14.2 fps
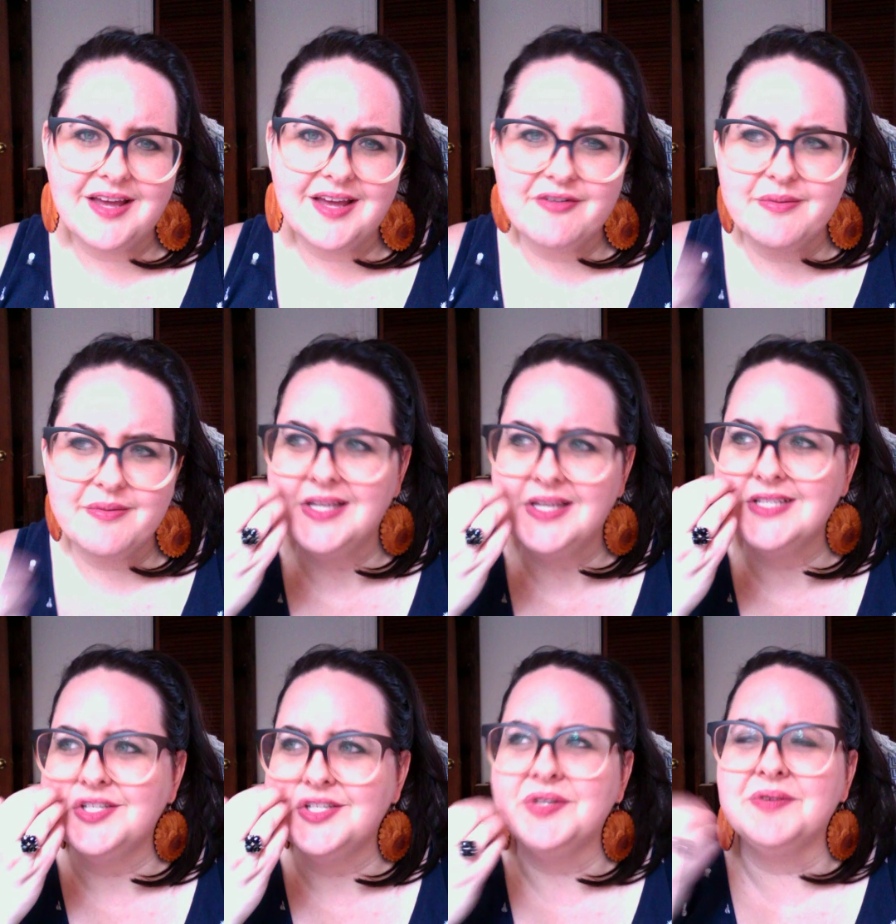everybody
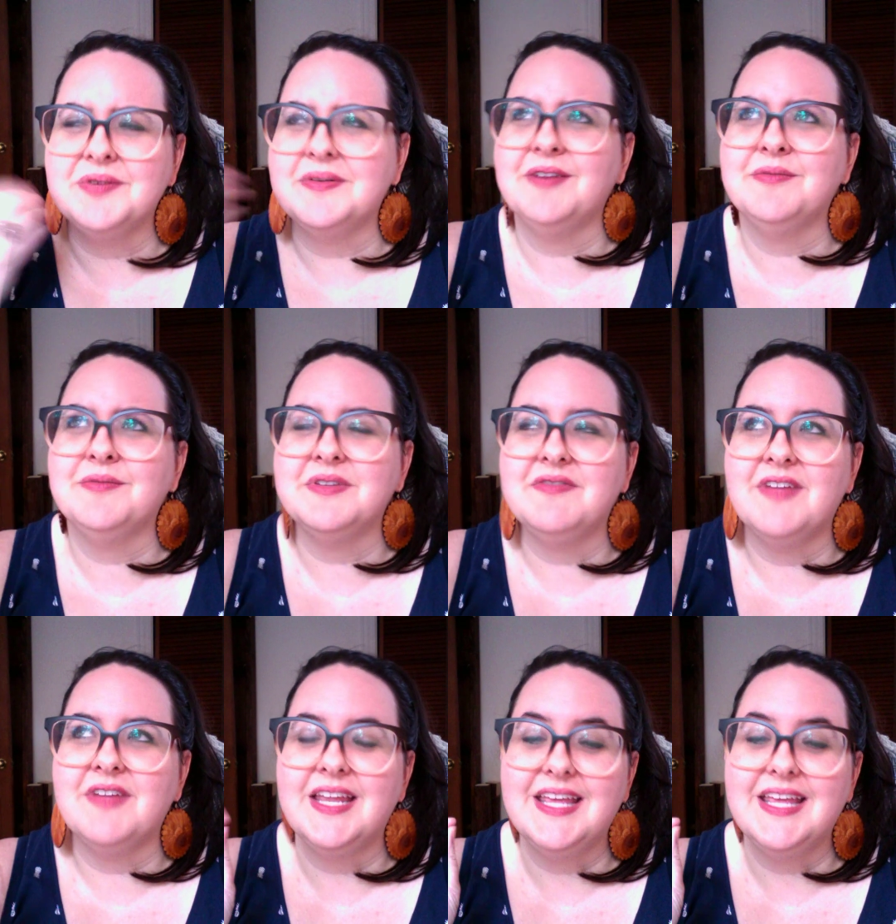needs to do. I don't believe
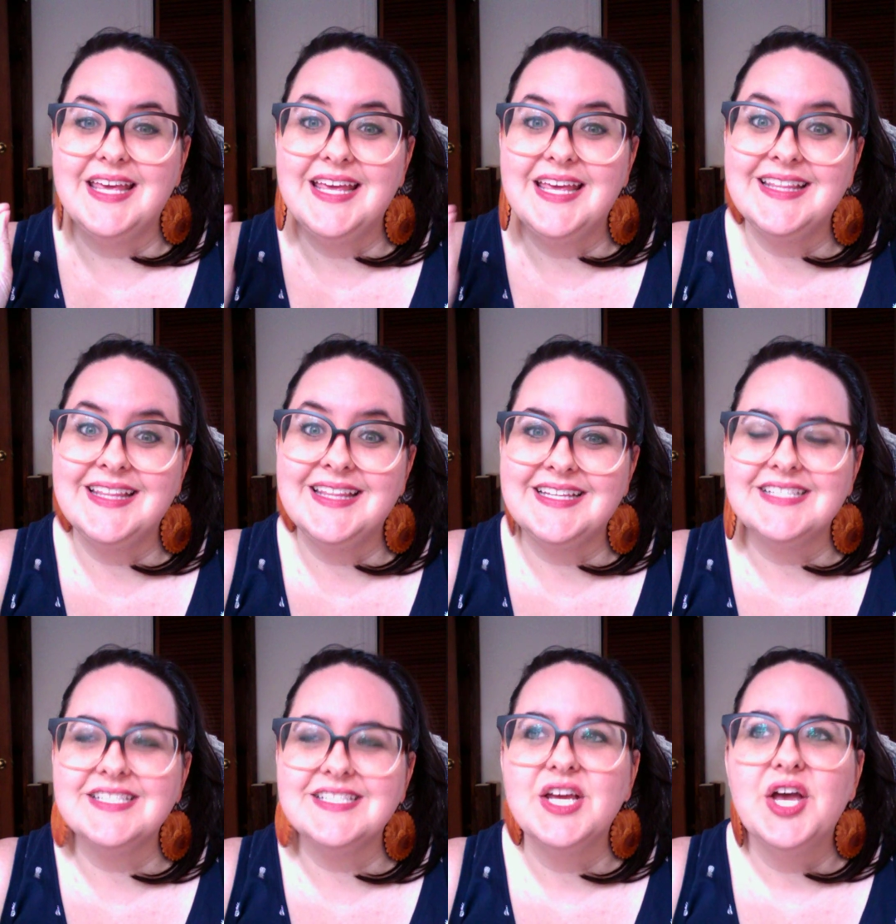that in the
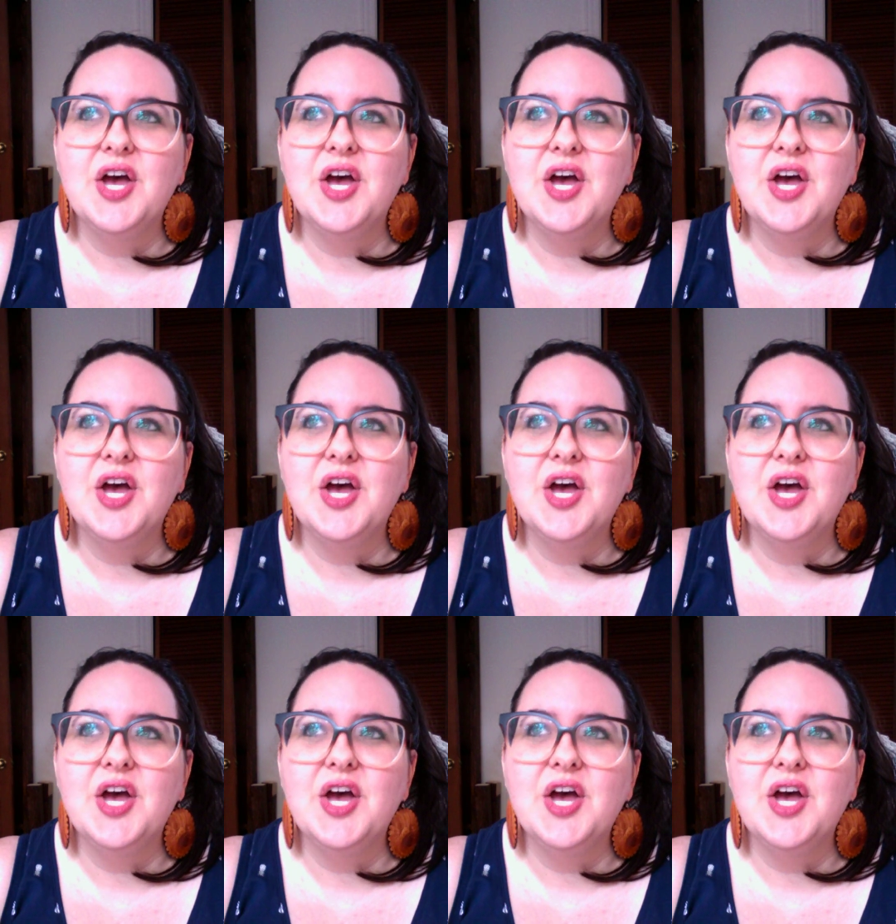least.